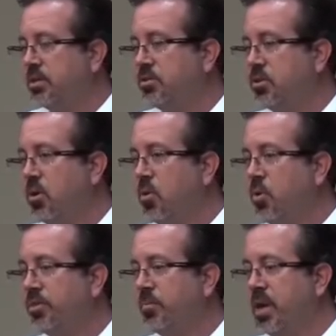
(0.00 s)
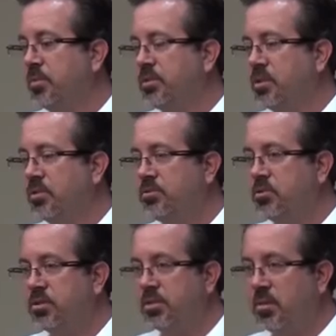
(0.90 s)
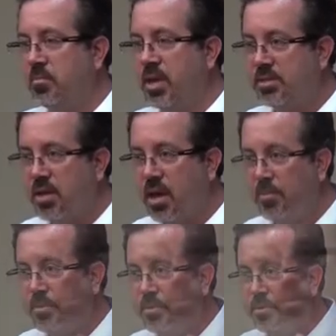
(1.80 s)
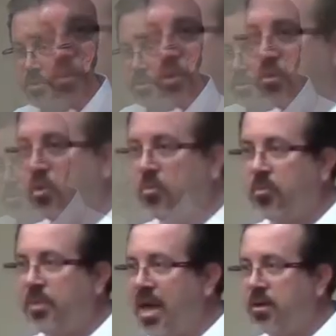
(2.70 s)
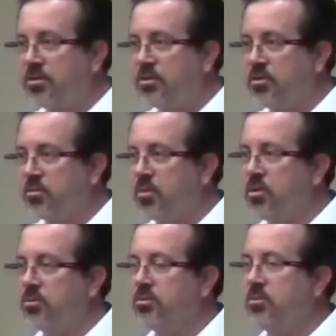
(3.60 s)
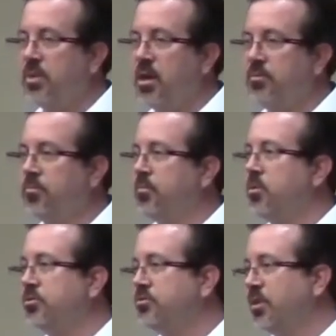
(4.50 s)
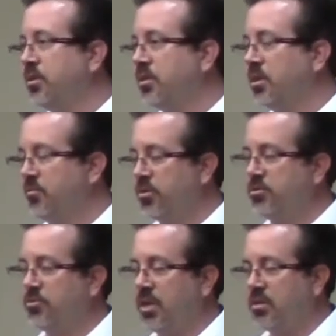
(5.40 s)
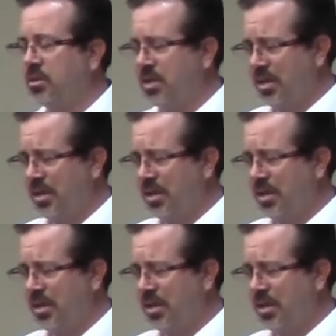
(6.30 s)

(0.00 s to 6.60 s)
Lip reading: So what the myeloma cells do is they mess up the normal balance in your bones about bone strengthening, bone strength.